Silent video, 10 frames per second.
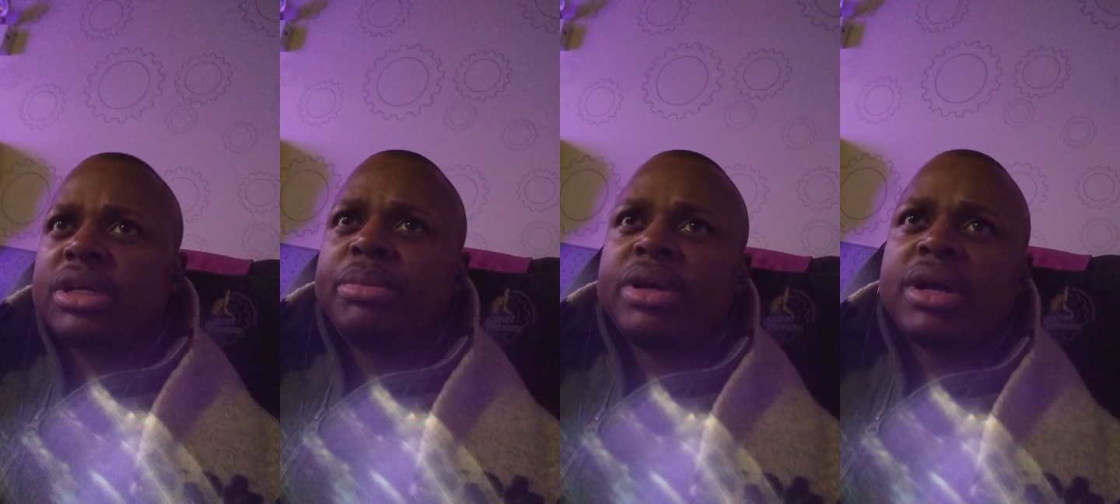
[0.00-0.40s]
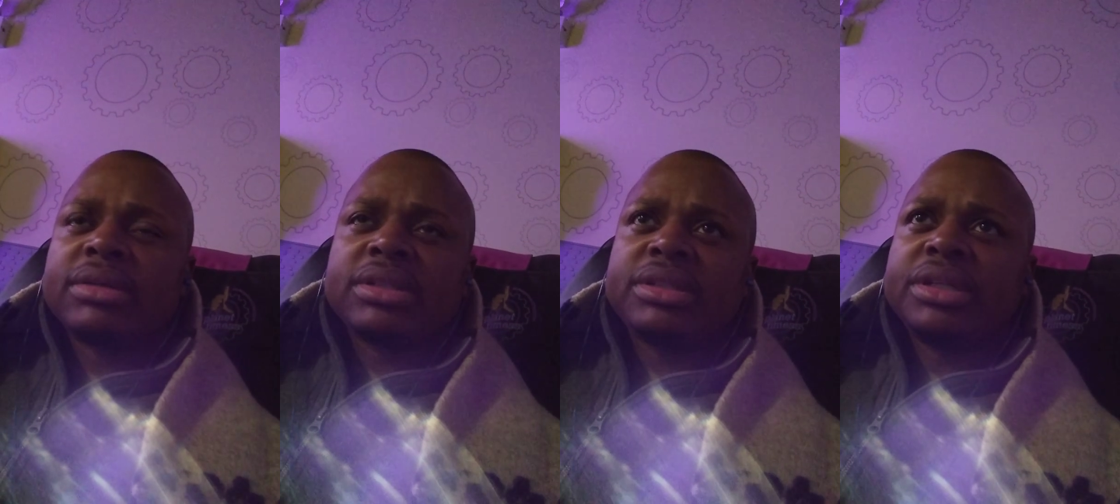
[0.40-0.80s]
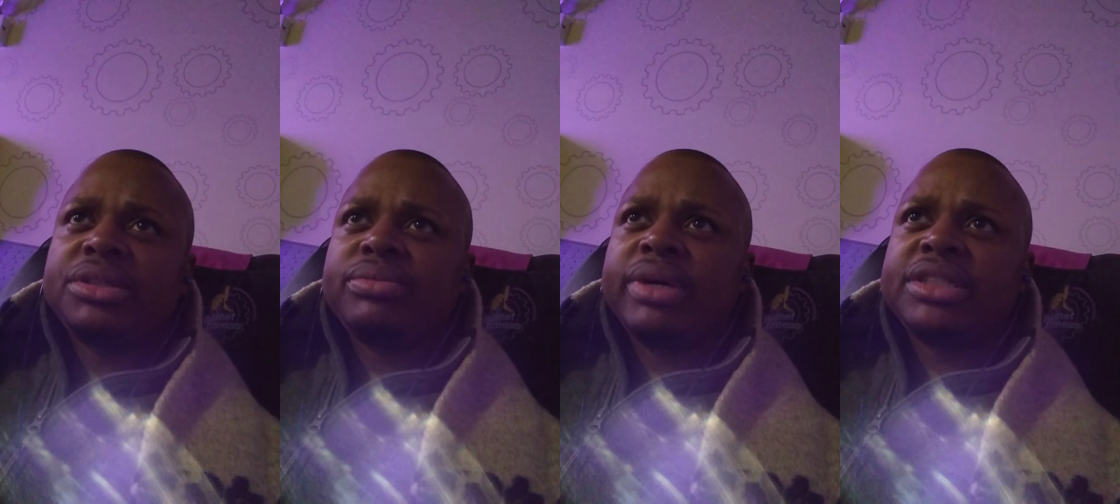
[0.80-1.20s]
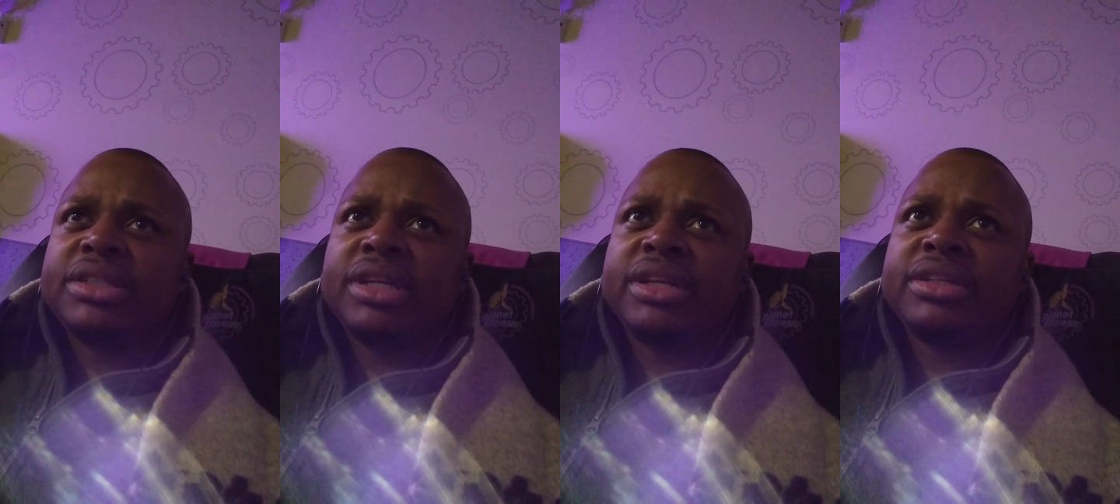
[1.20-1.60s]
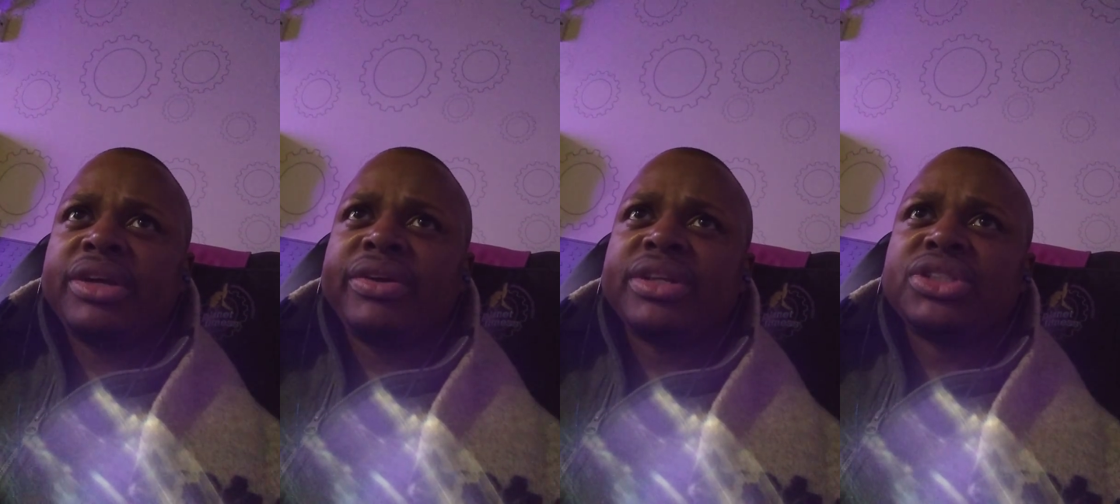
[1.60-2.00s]
it becomes a situation that
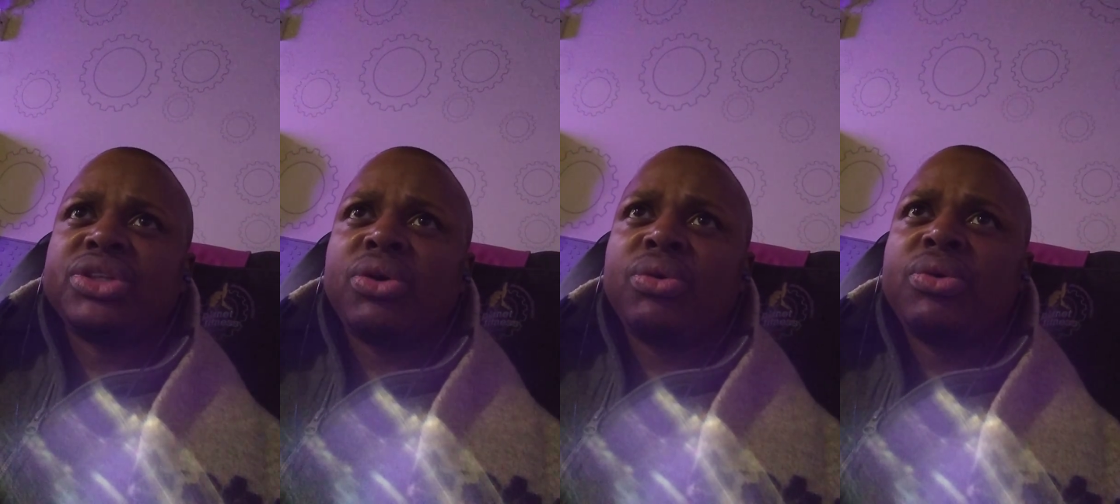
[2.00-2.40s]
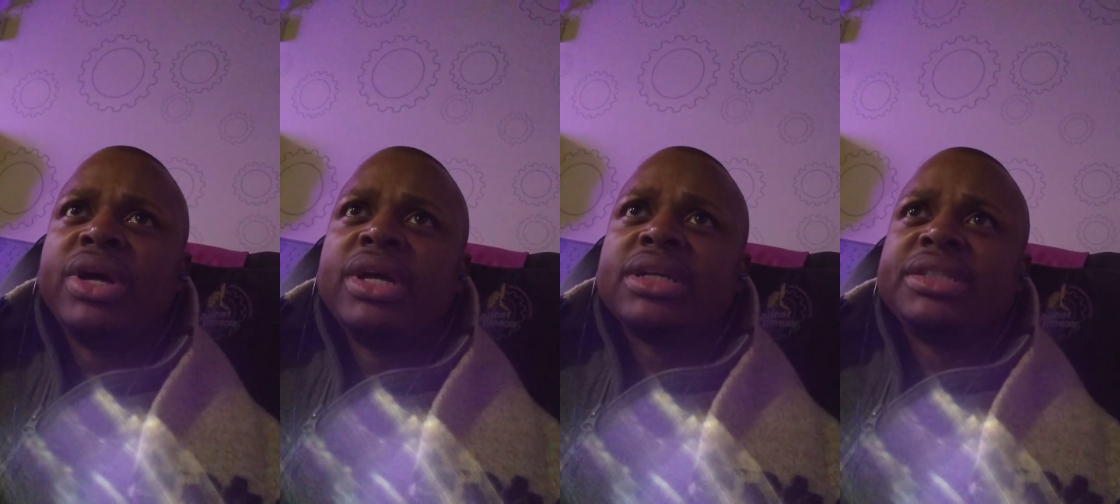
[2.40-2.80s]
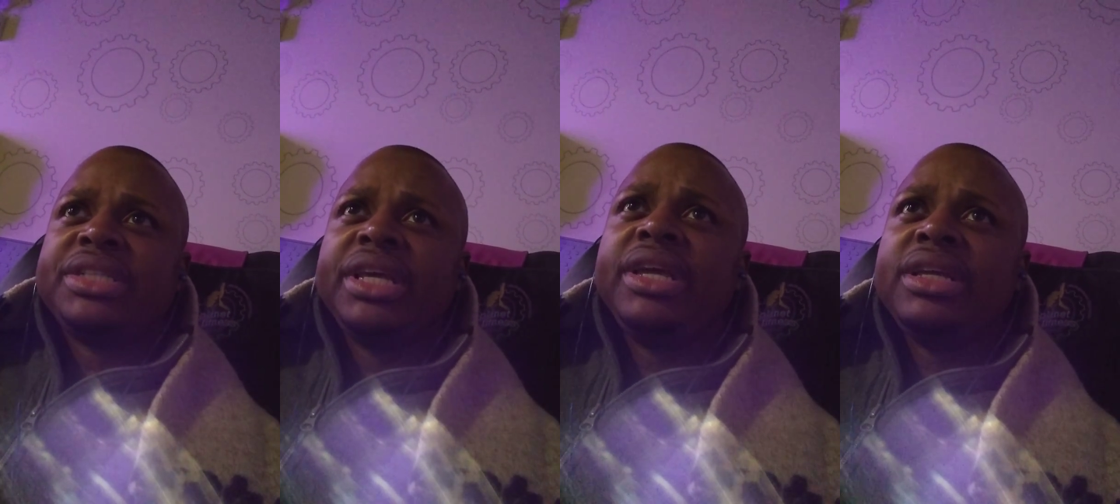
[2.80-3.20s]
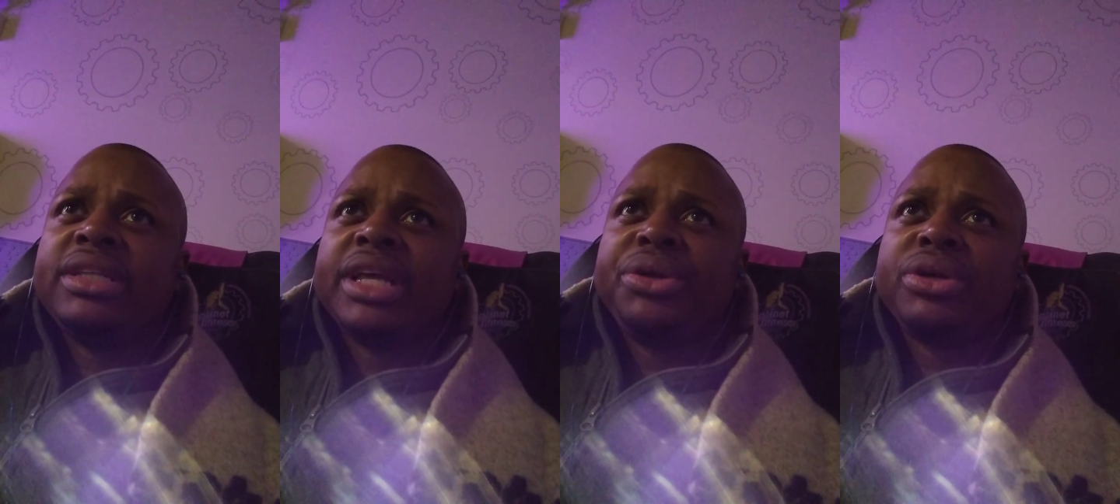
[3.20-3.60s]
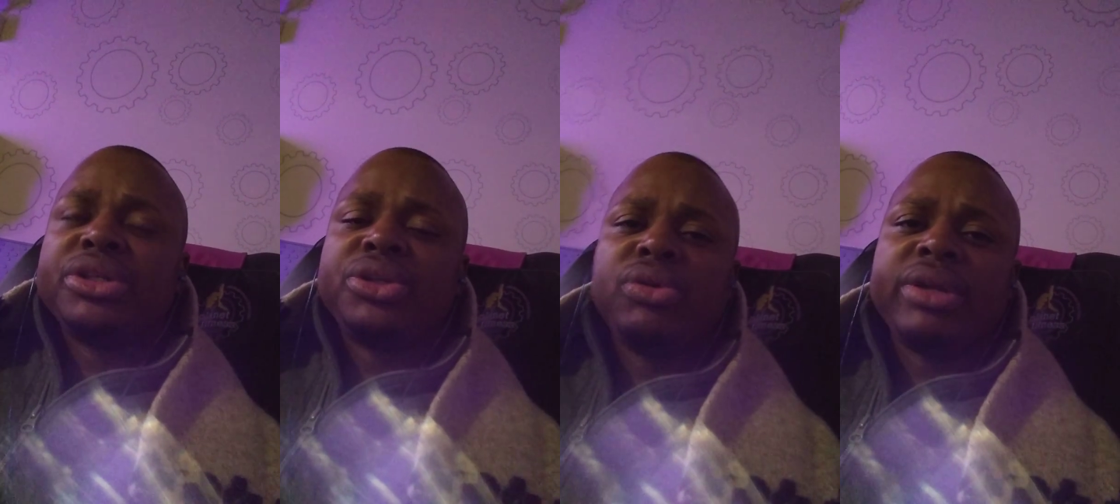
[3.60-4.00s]
there is no deed that you
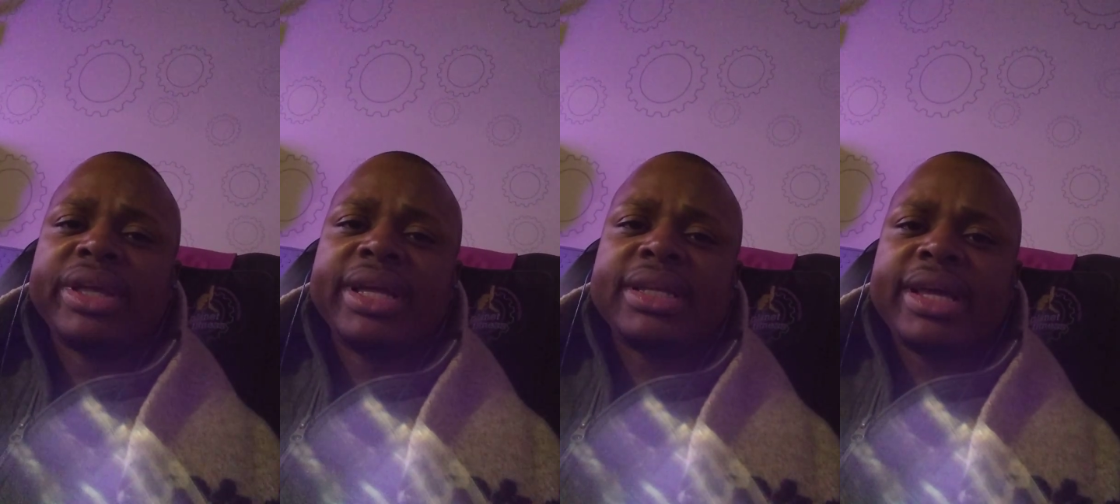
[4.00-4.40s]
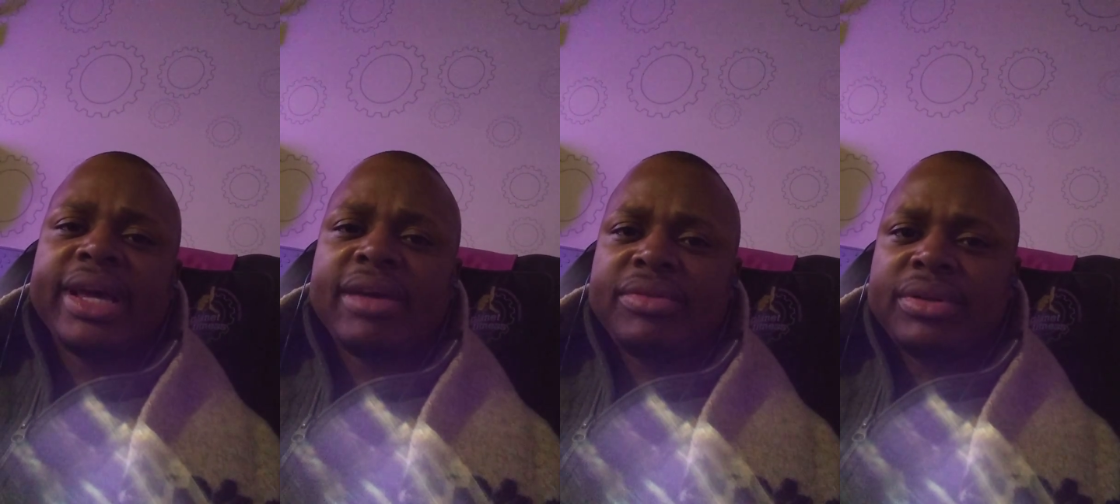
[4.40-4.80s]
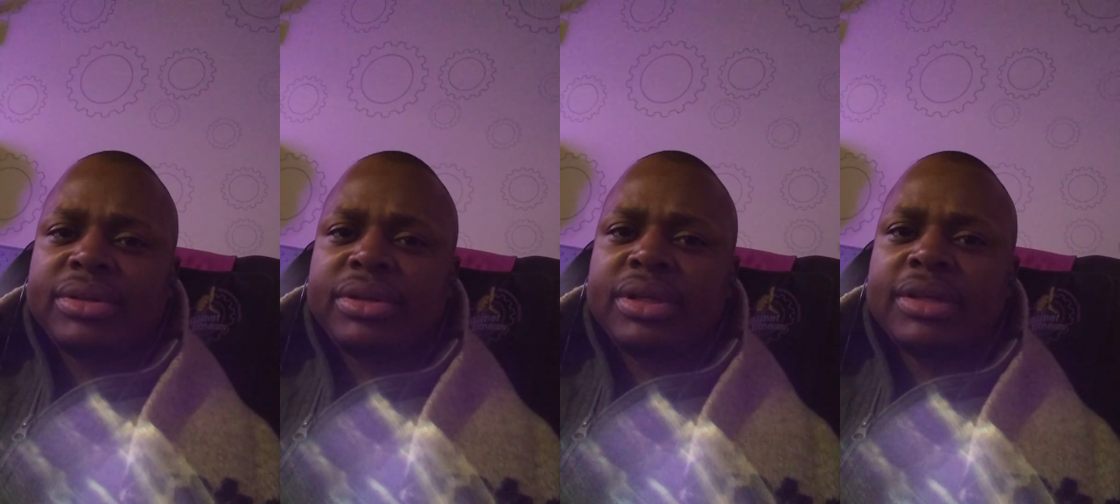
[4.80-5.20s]
can do to get to heaven.